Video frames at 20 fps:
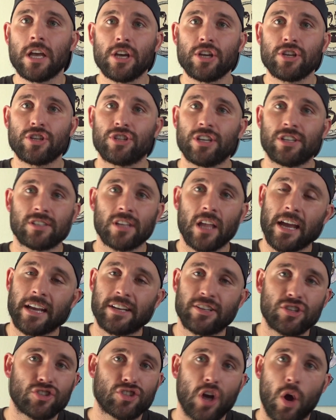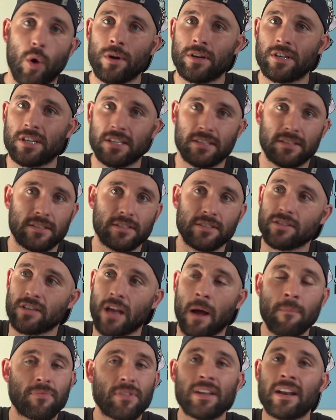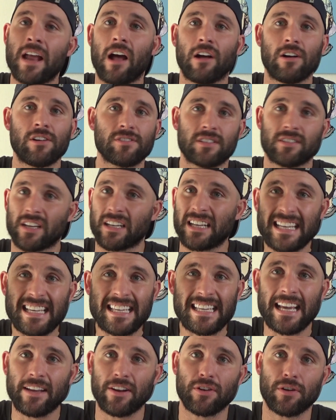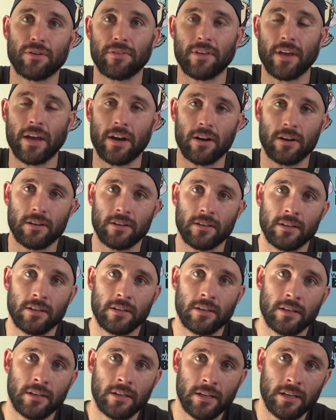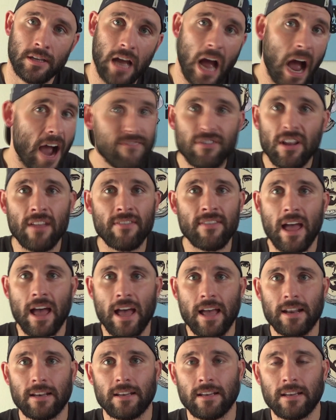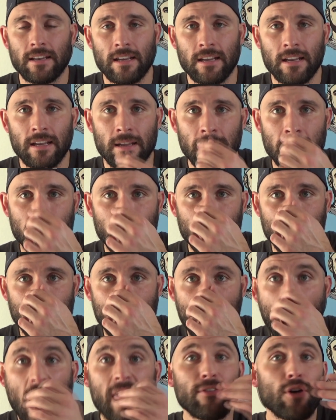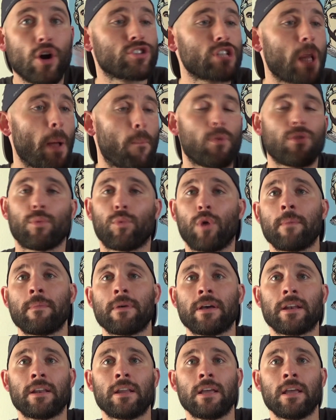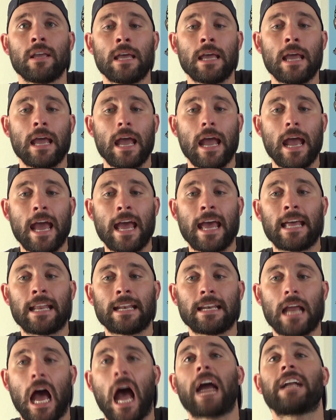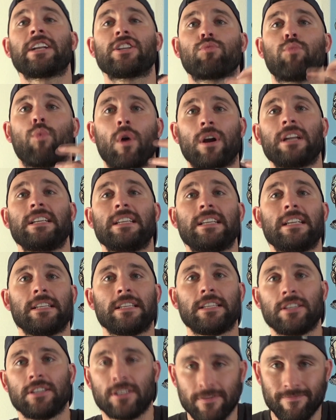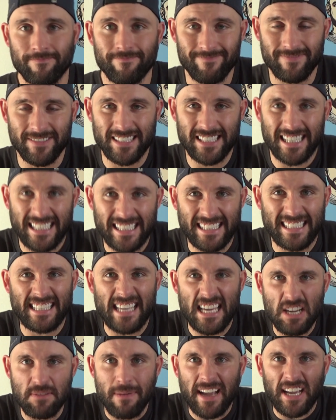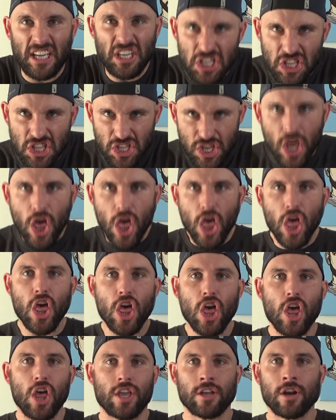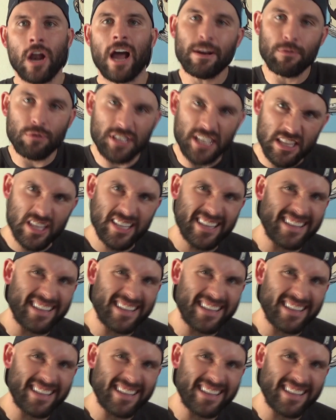she's like just going to something else that's going to get her there. I've done that. I've hooked up with women and I just wanted to get my good, you know, I don't,